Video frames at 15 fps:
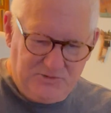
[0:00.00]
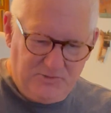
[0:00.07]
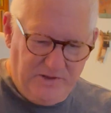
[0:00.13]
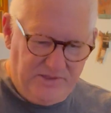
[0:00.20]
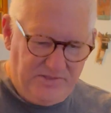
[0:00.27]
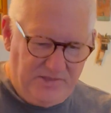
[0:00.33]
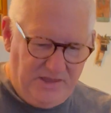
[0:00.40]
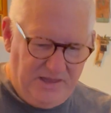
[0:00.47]

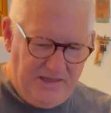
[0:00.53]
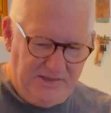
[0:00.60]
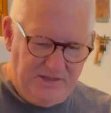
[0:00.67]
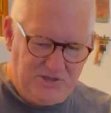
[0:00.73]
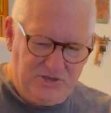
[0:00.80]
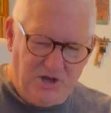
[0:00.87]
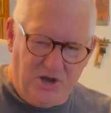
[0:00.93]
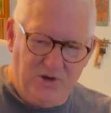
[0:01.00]
with
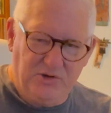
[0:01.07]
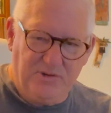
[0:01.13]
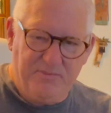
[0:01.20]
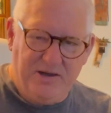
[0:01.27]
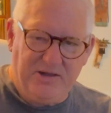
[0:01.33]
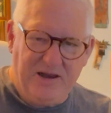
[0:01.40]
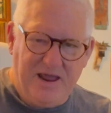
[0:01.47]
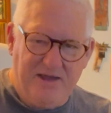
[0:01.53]
the tone
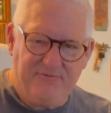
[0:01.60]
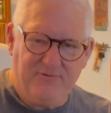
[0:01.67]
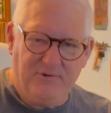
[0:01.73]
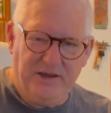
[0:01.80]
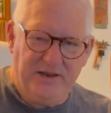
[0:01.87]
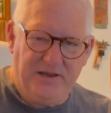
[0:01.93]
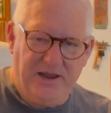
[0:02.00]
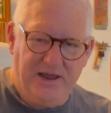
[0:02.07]
about
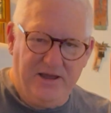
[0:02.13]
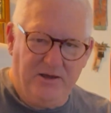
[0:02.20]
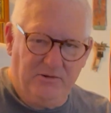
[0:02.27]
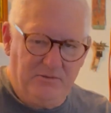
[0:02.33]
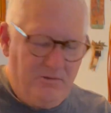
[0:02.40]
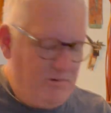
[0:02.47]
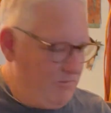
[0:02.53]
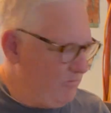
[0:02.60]
halfway down.